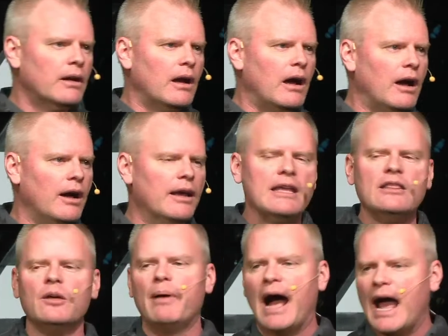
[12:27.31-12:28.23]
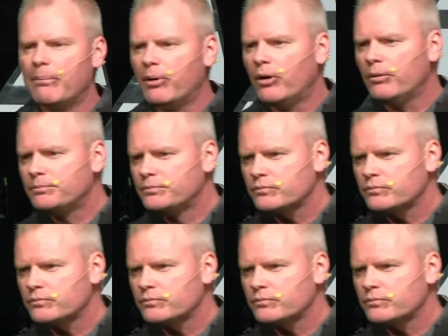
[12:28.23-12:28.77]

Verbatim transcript: uh, in the Bible